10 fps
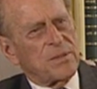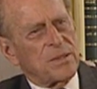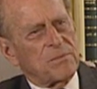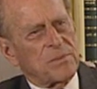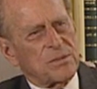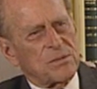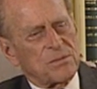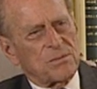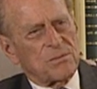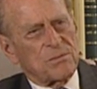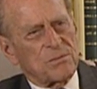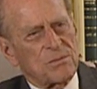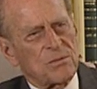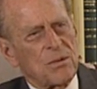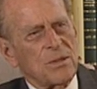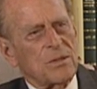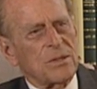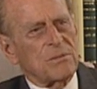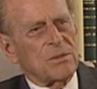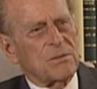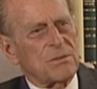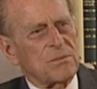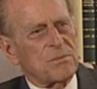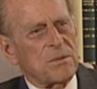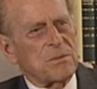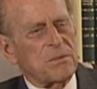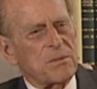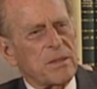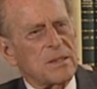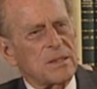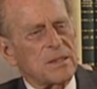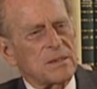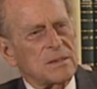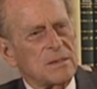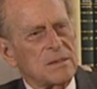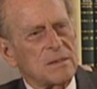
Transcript: a, a sort of quality which you could probably recognize.